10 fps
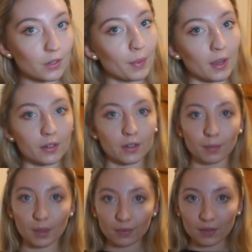but I don't know,
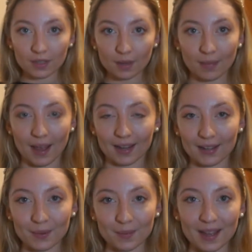maybe if I stand back a
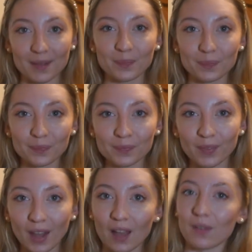little bit
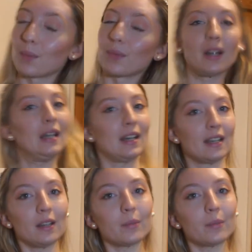out of the bright light,